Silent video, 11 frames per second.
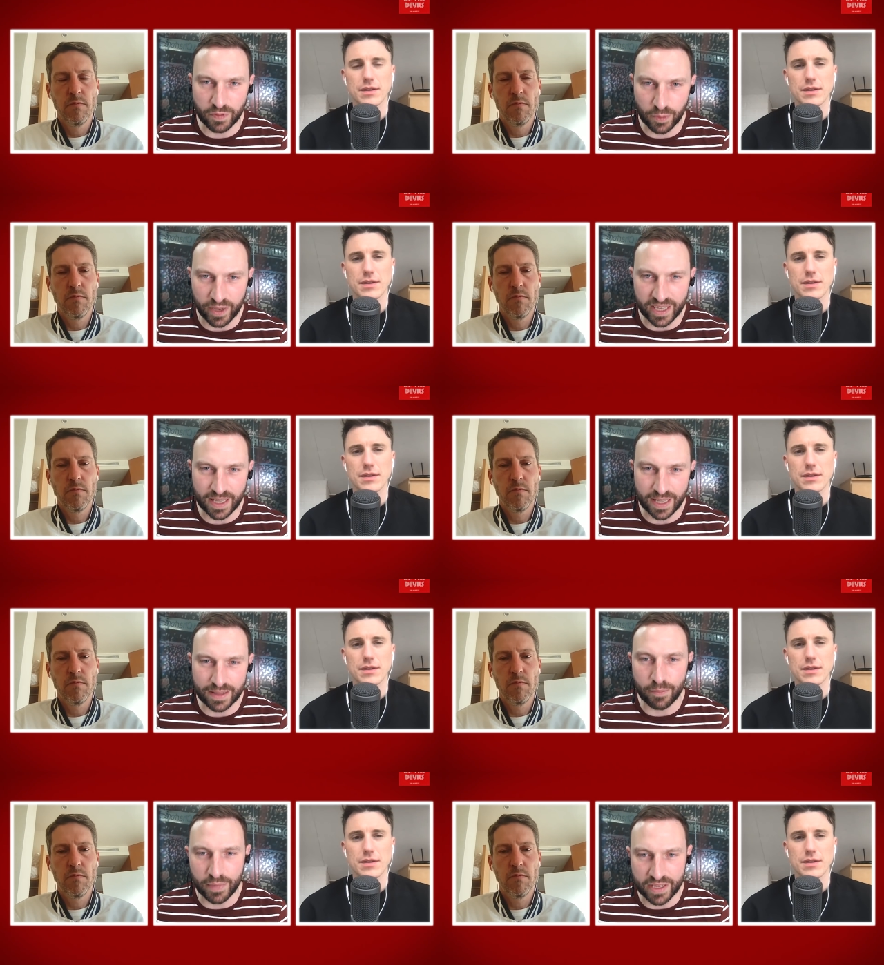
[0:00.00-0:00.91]
Speaker 1: the weekend
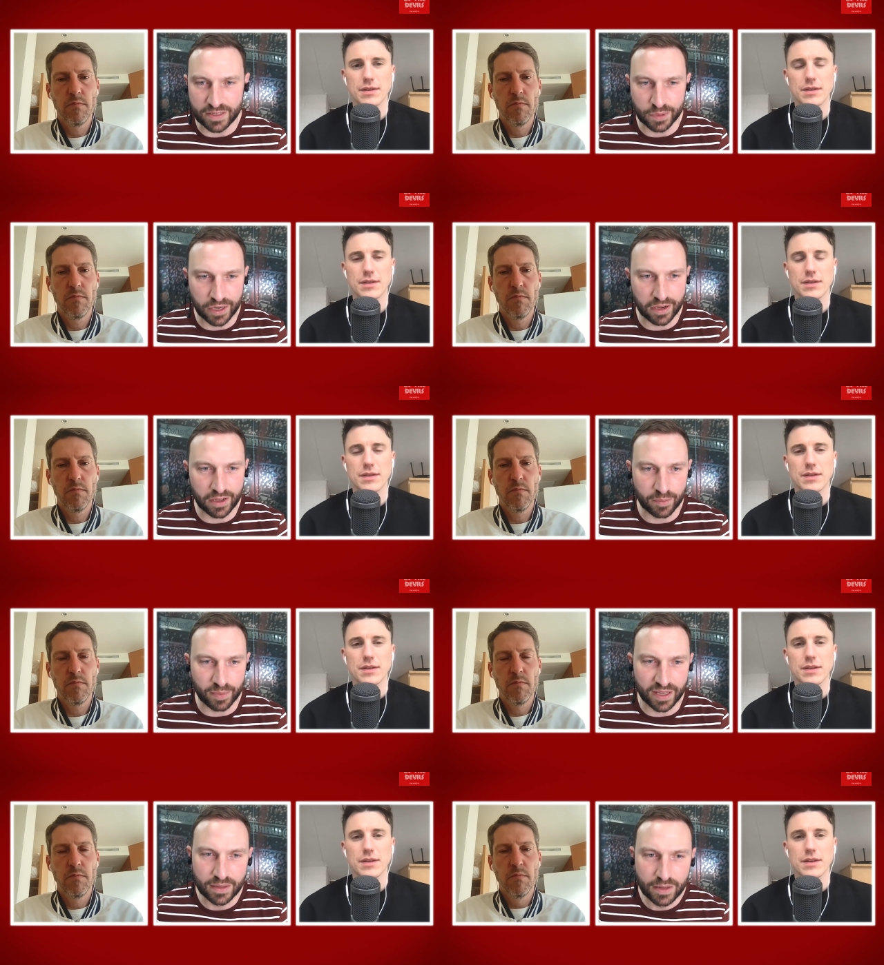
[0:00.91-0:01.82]
that means we're not going to
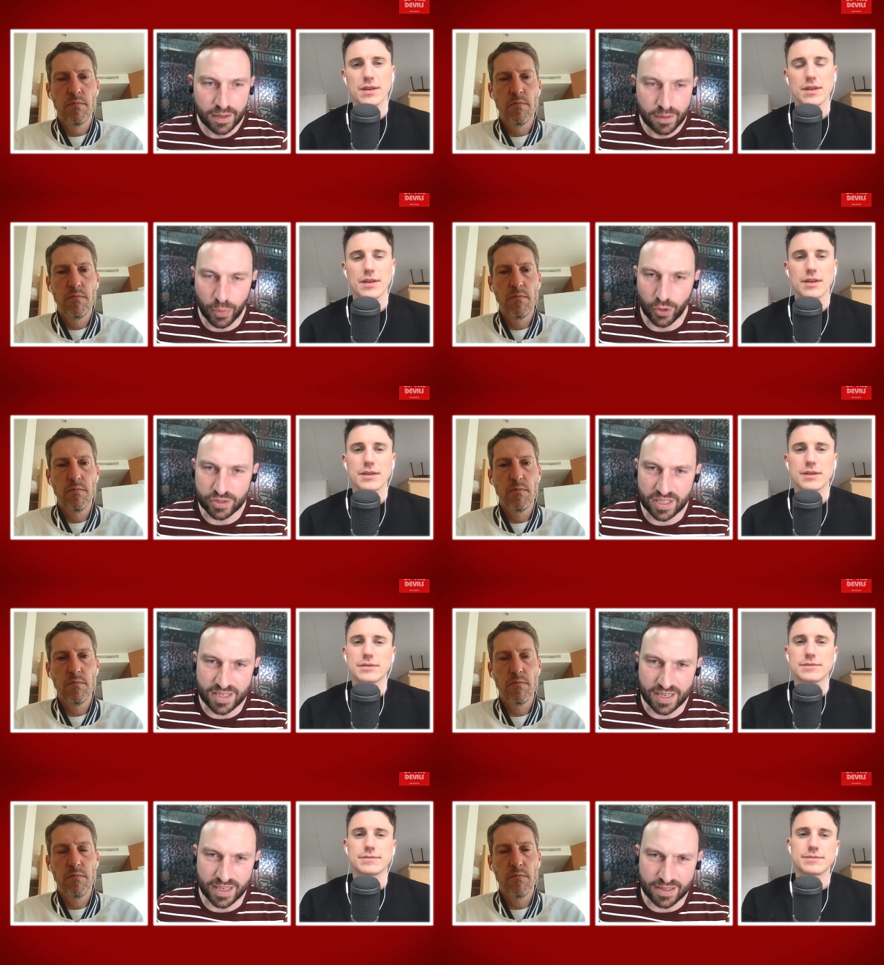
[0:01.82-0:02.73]
be bored to
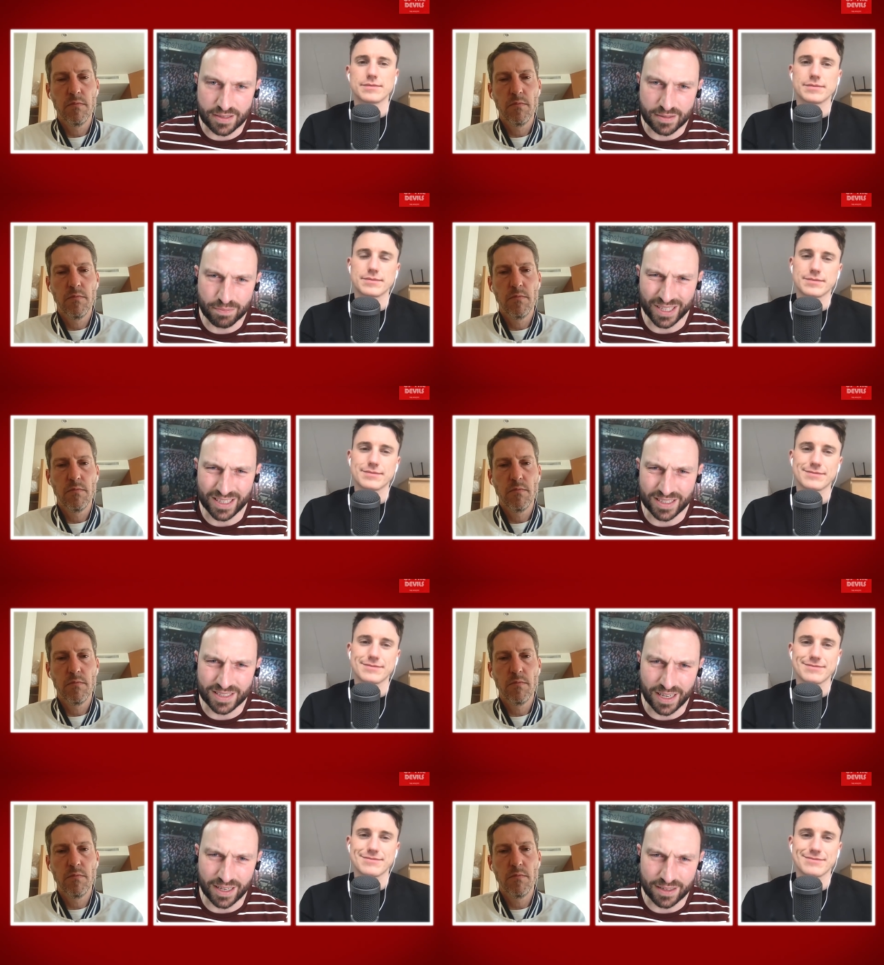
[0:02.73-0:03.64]
tears. Please
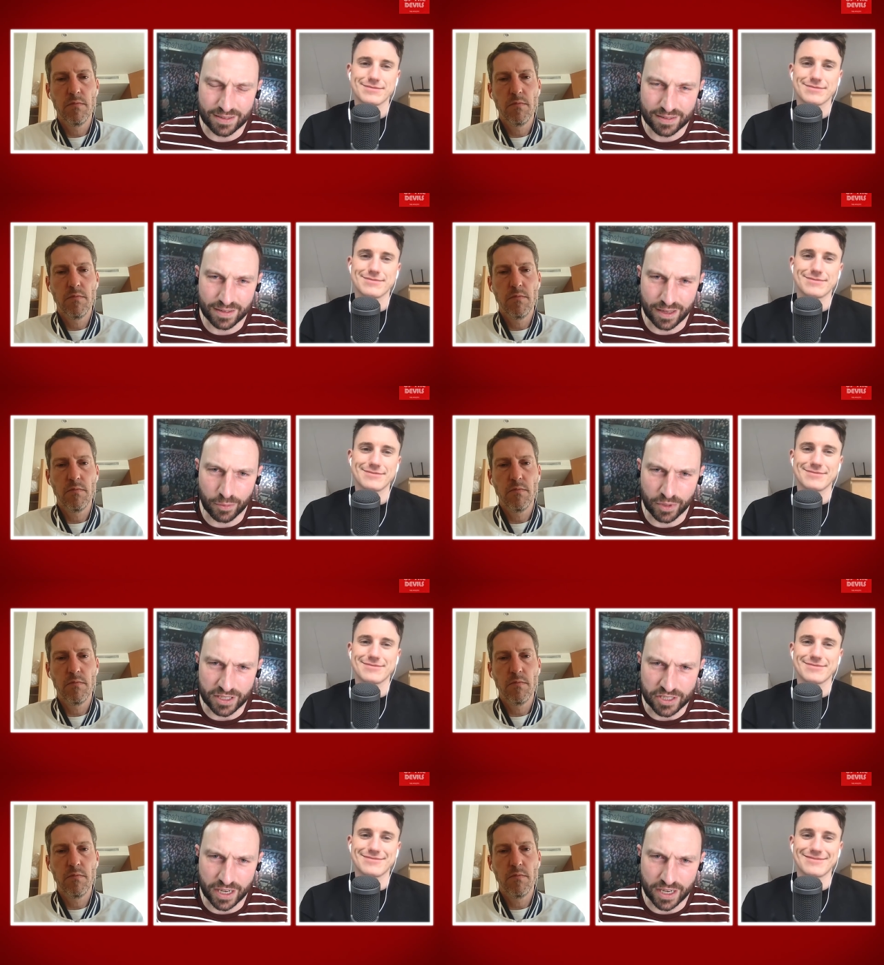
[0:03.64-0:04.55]
say that it will
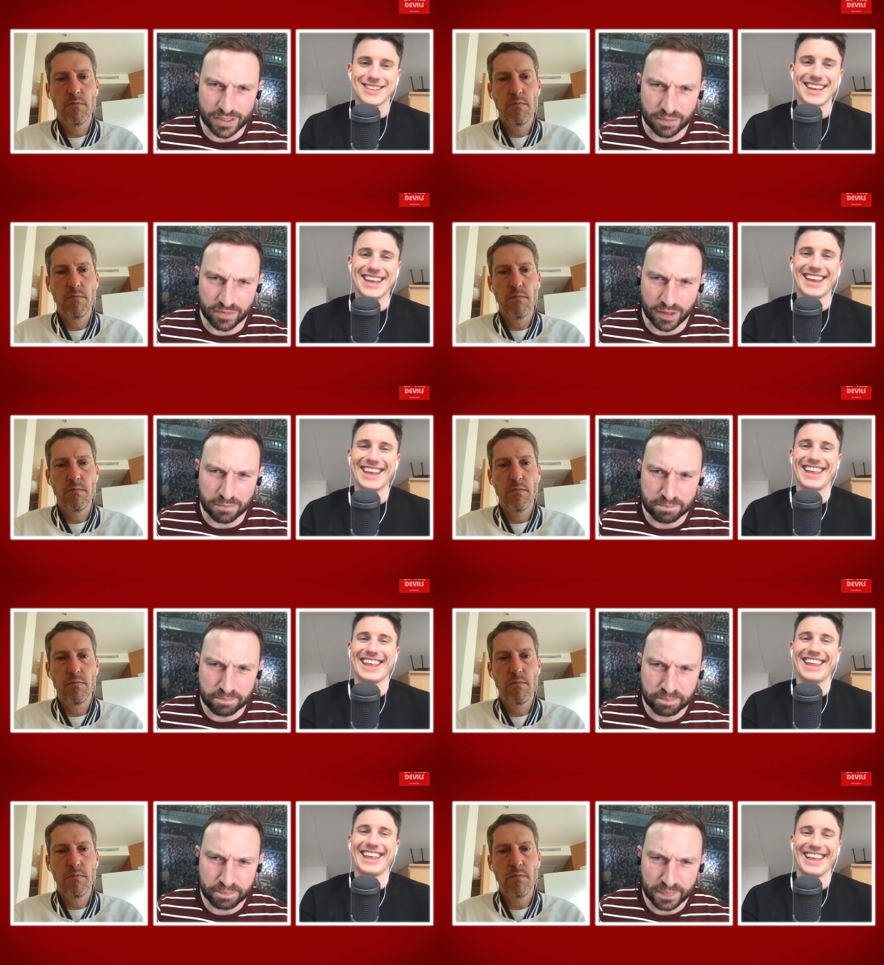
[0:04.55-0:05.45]
inject something
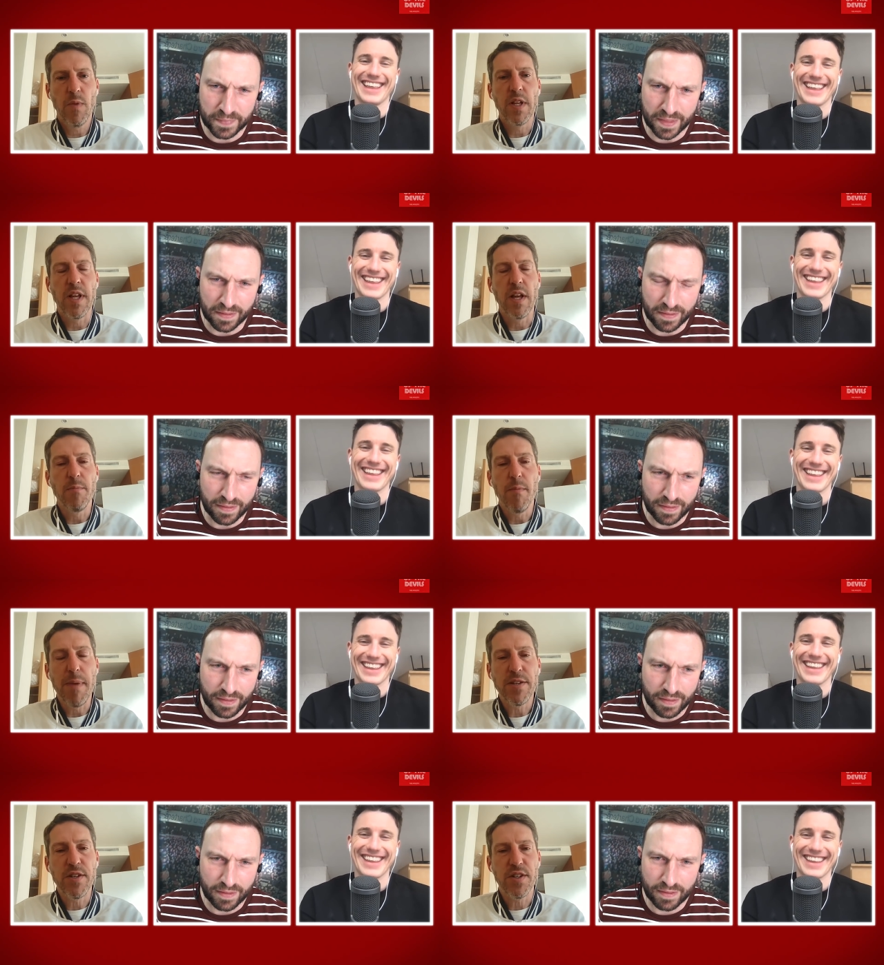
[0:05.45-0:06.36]
well, yeah,
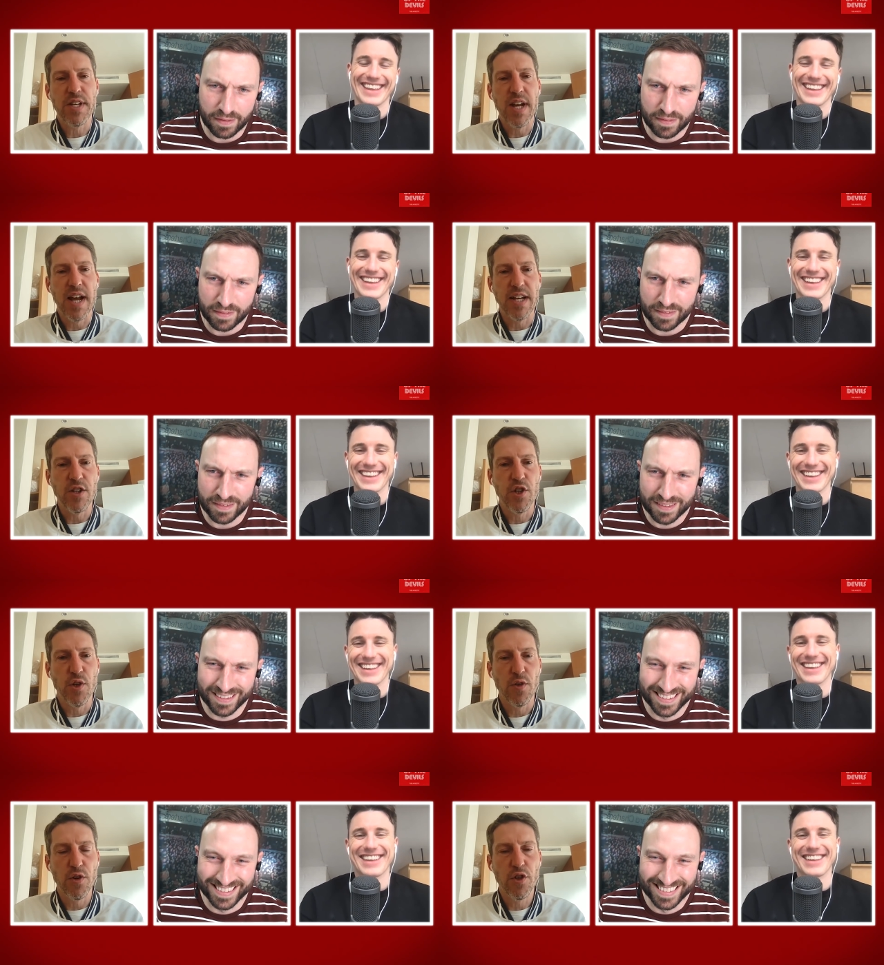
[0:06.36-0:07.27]
Speaker 2: Manchester United
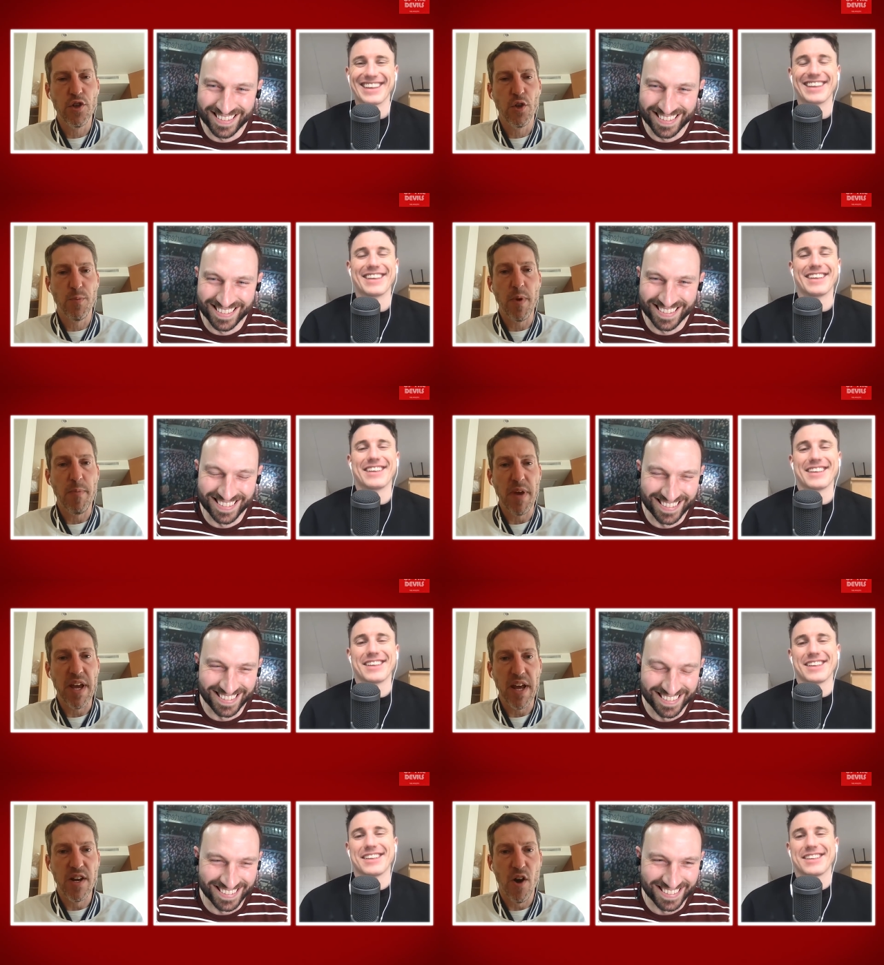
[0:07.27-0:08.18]
should should be
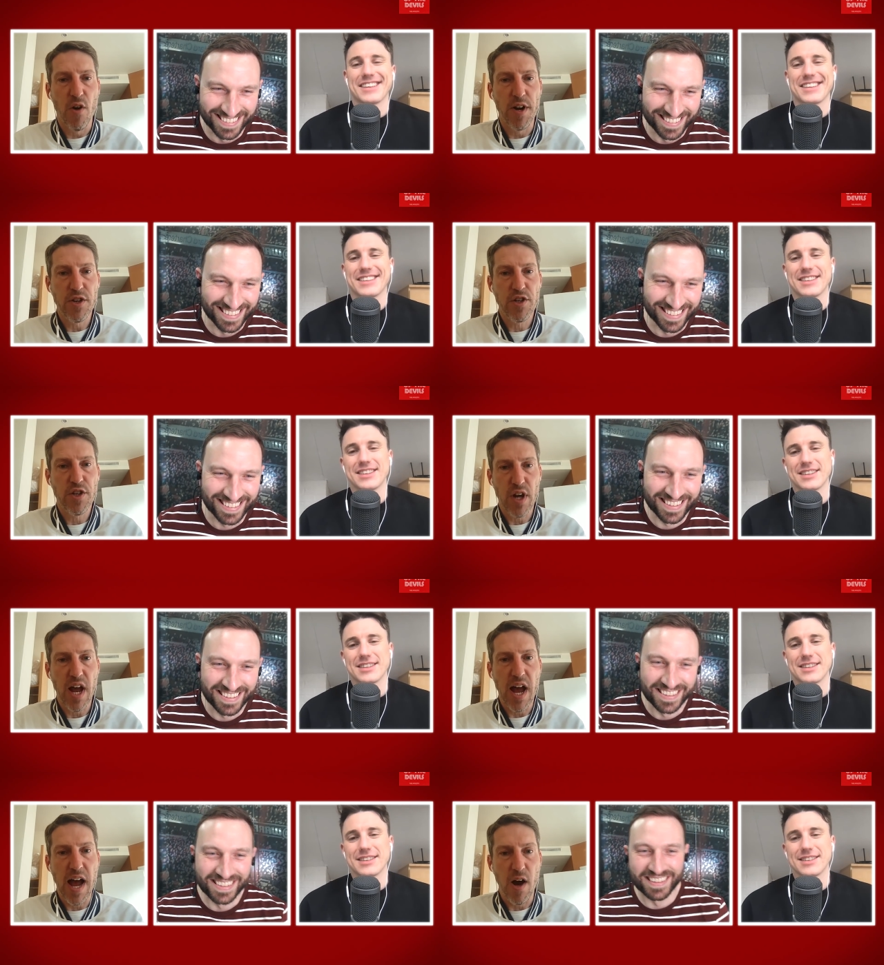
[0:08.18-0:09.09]
beating Norwich
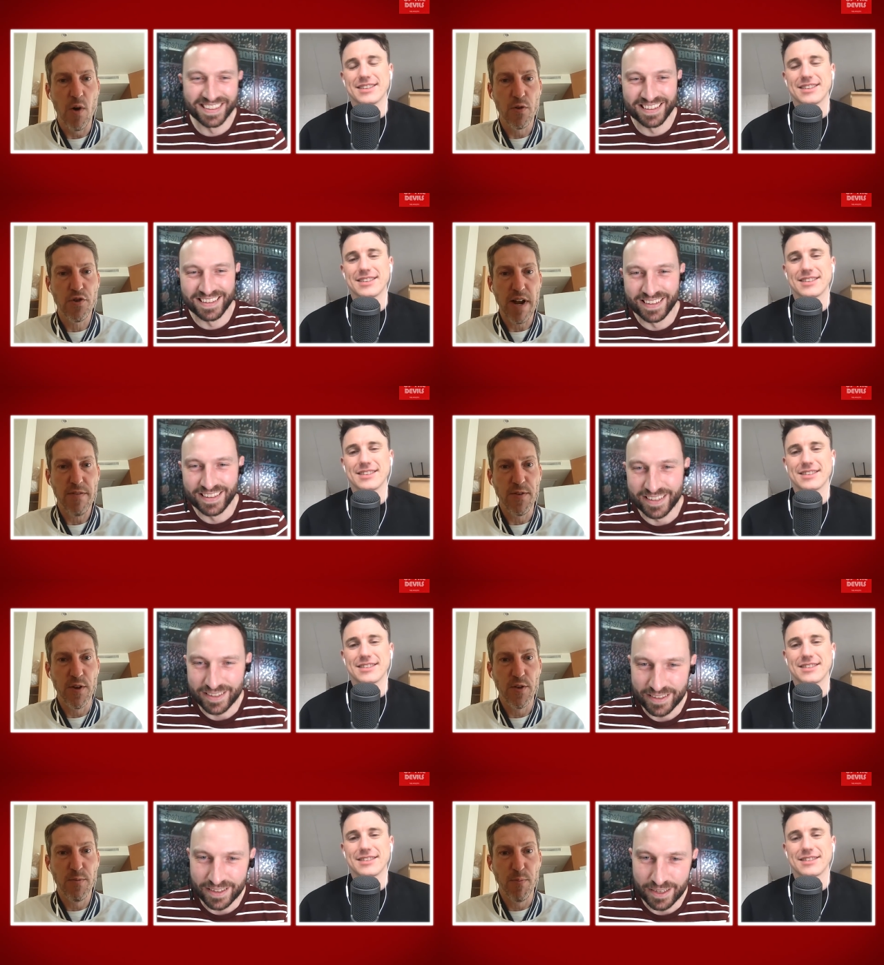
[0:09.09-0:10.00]
at Old
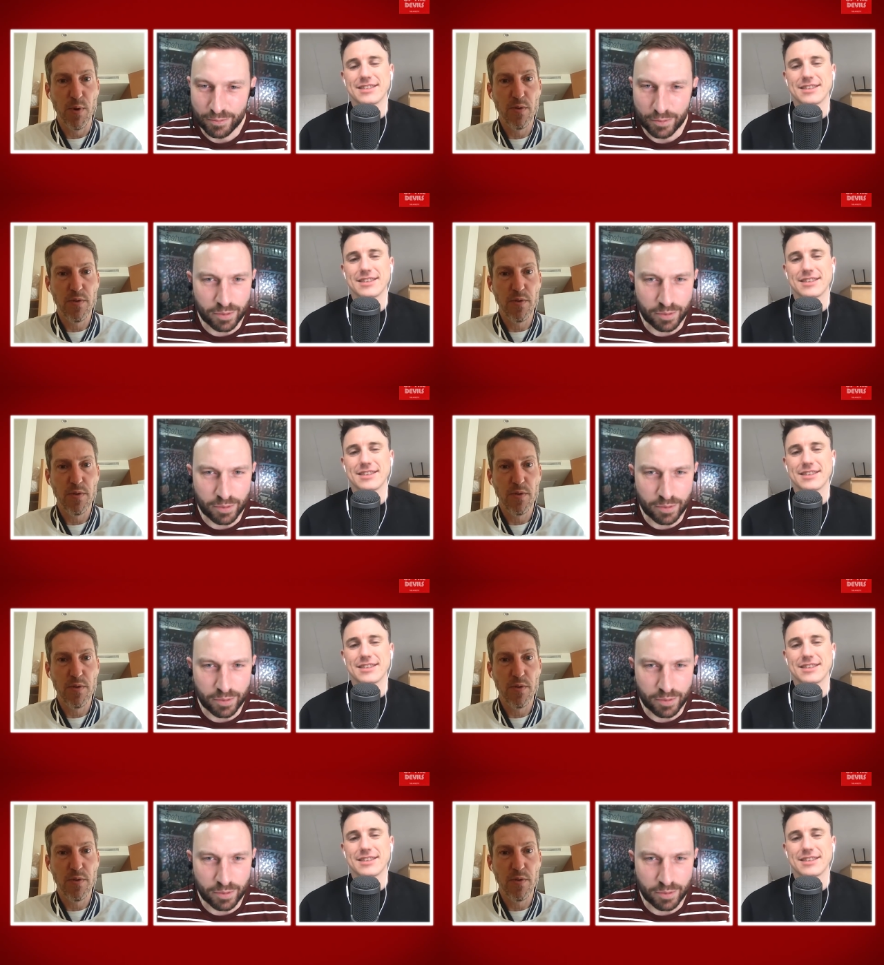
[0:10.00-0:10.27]
Trafford, but